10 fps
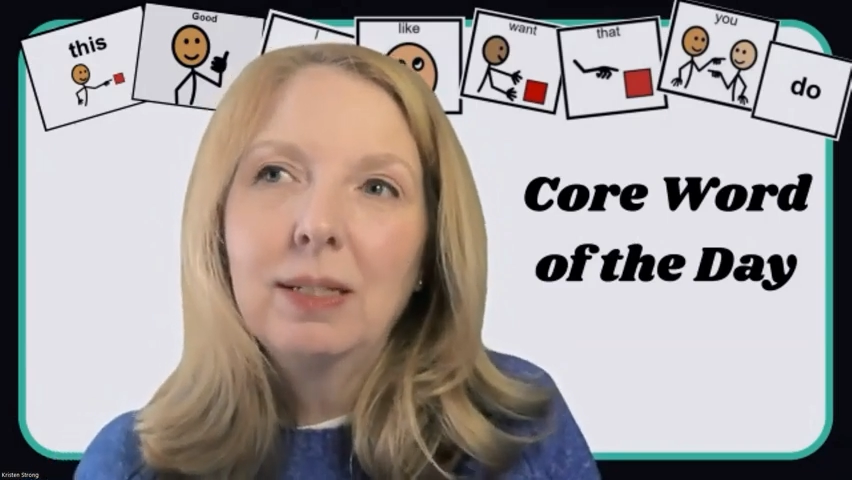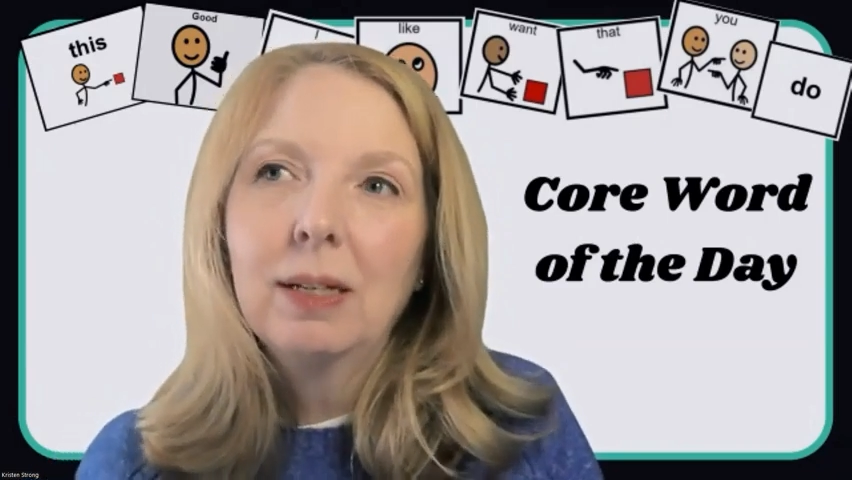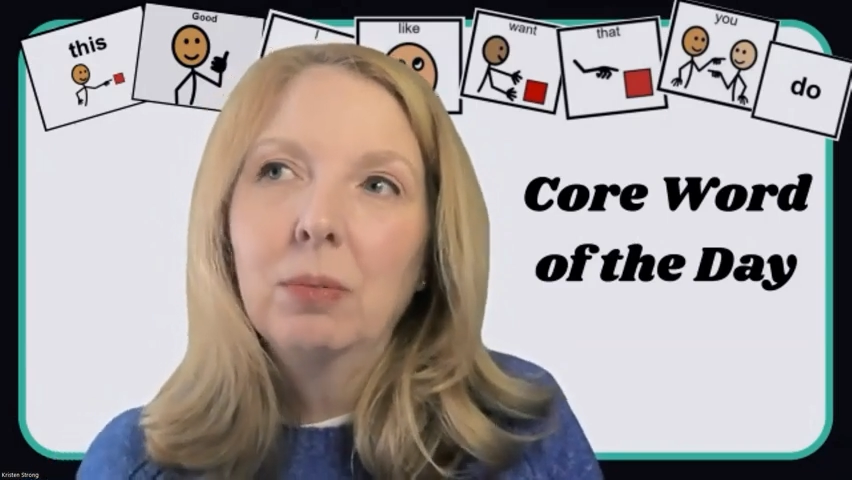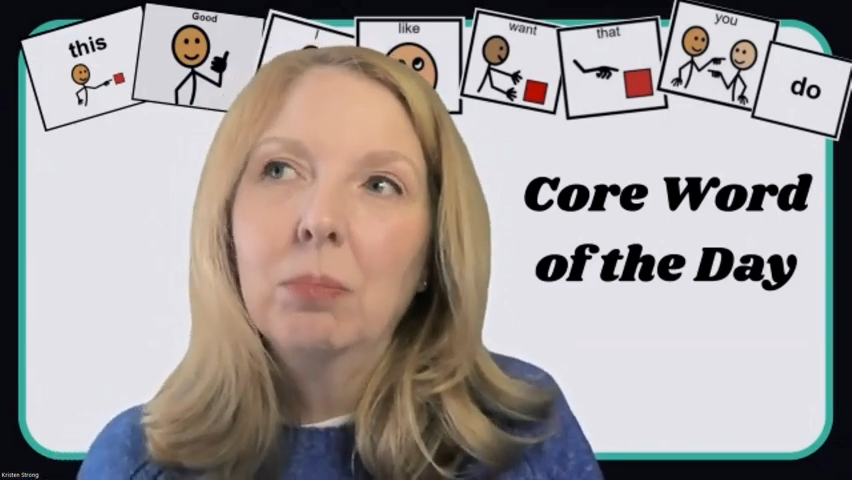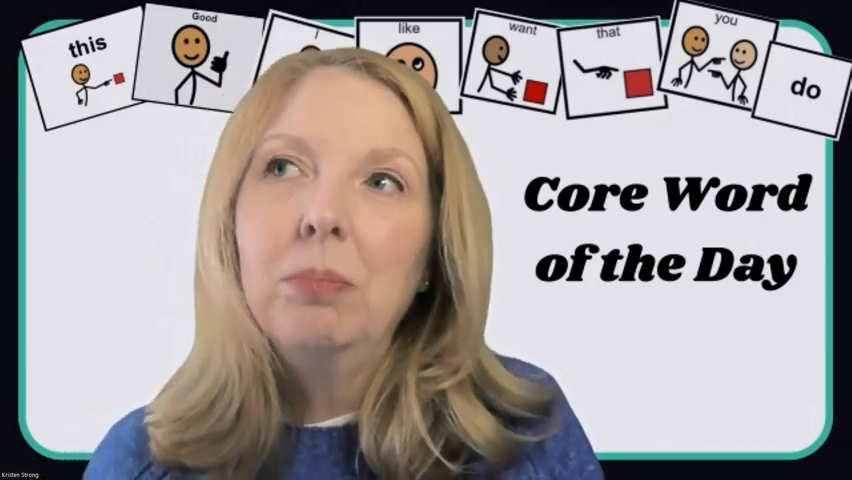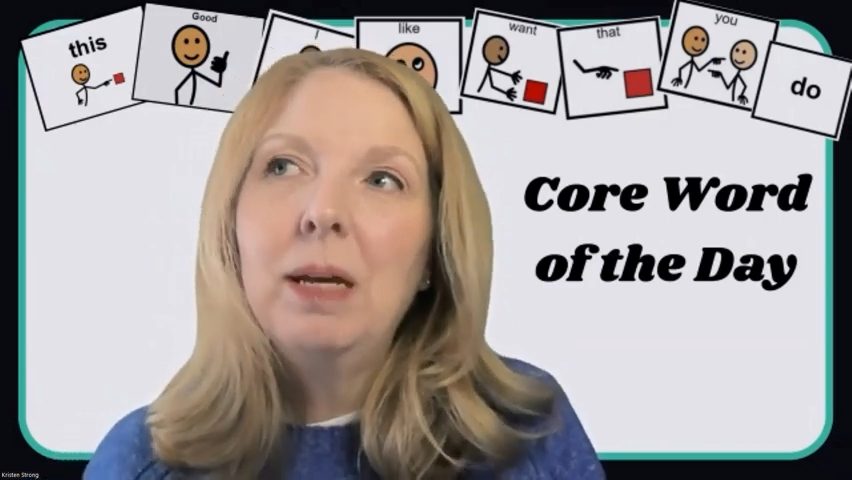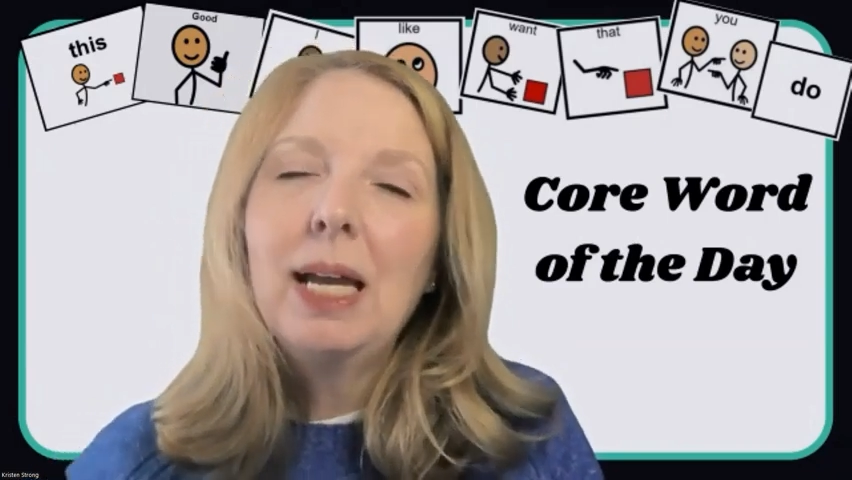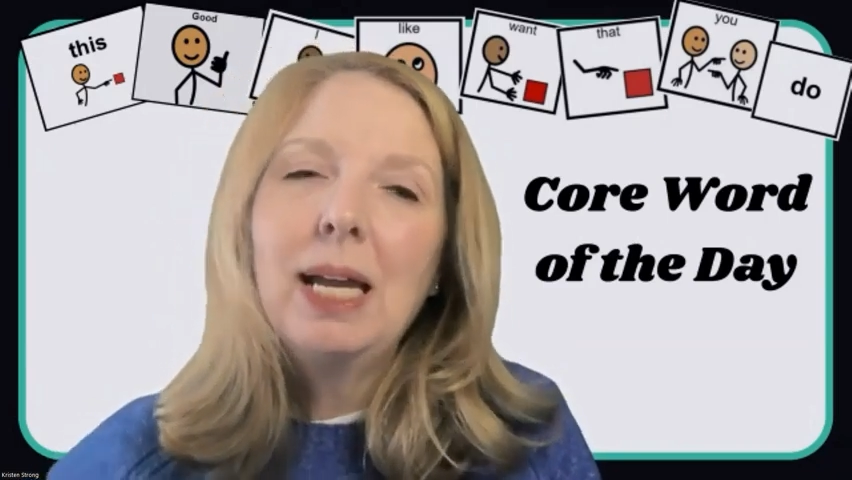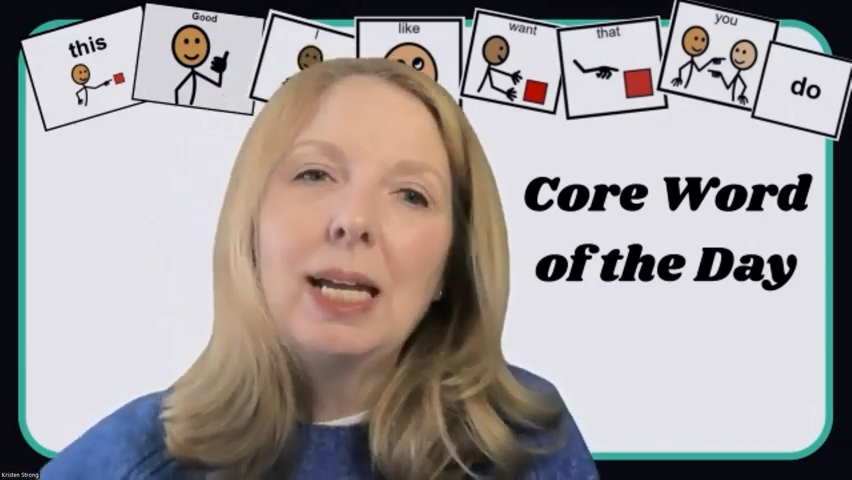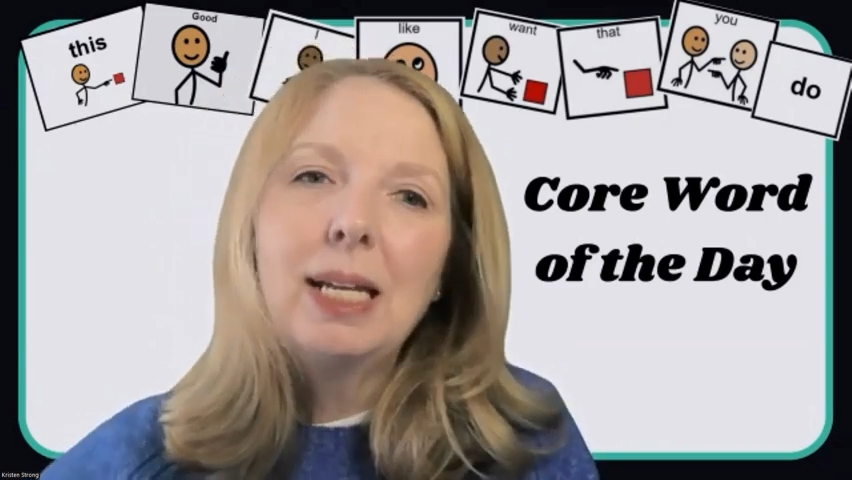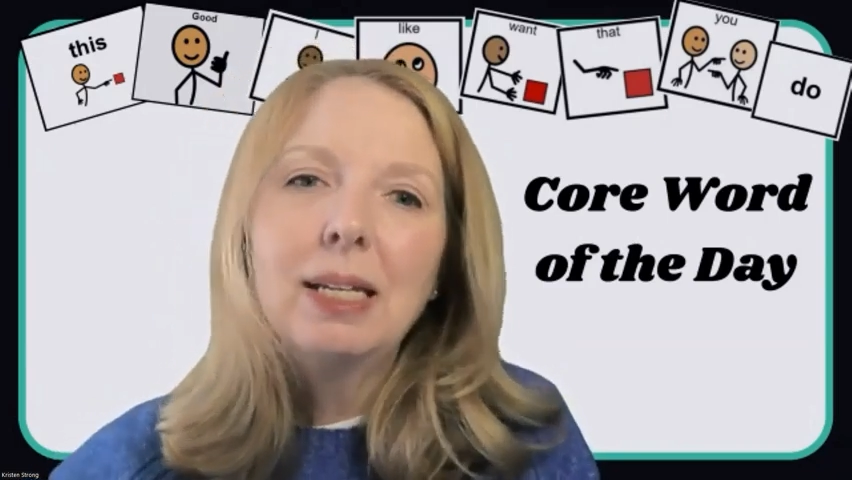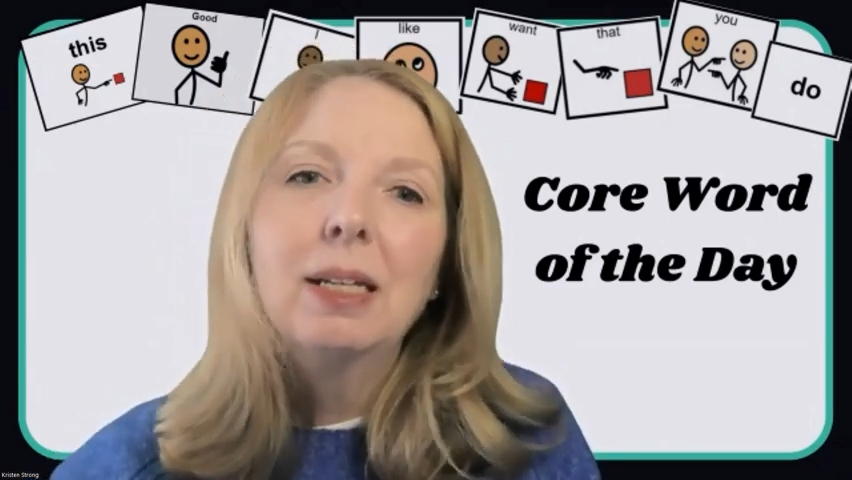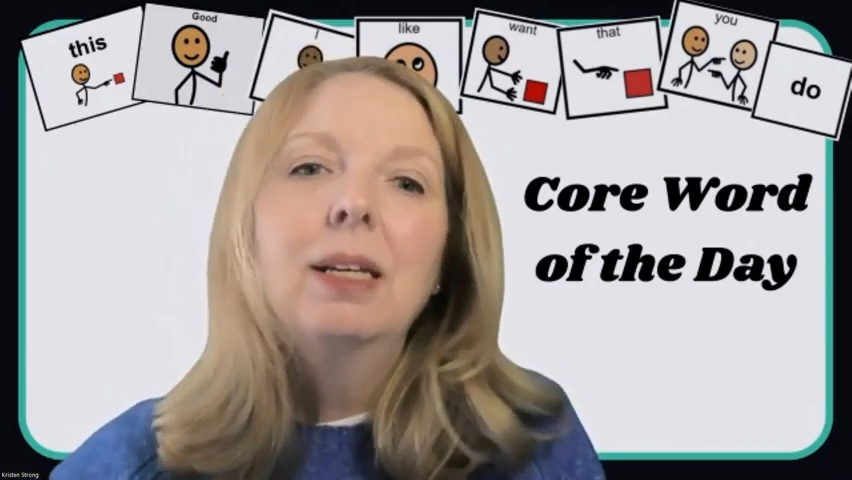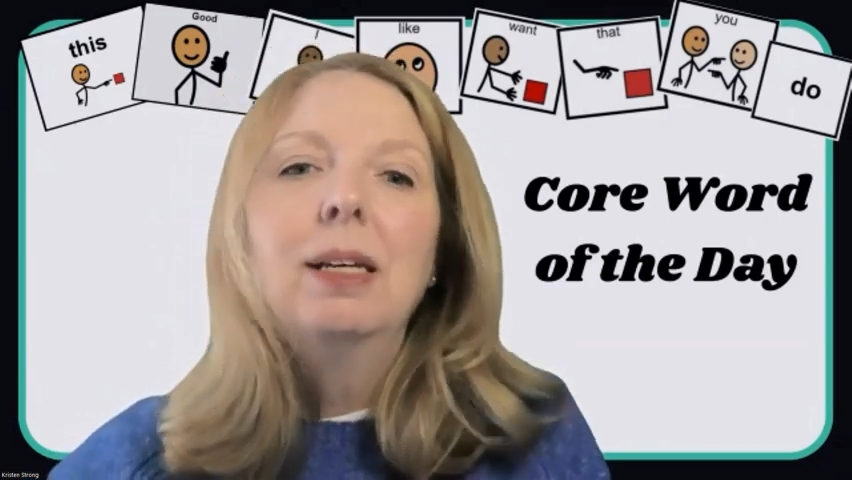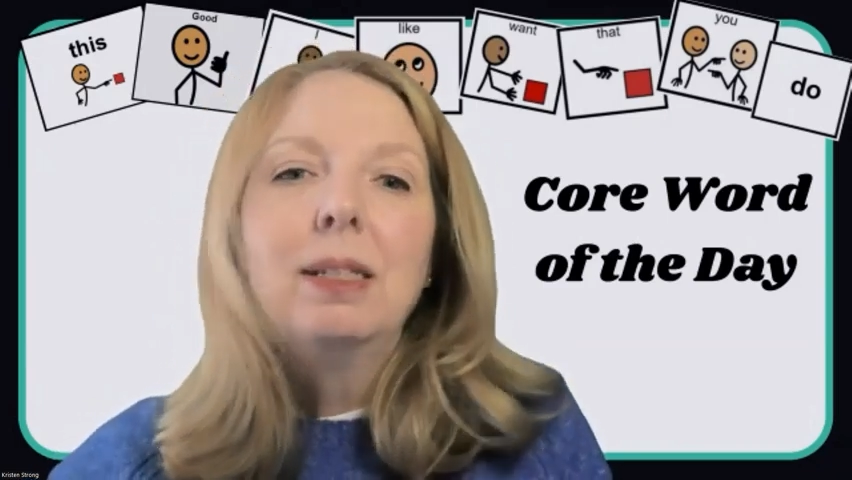till May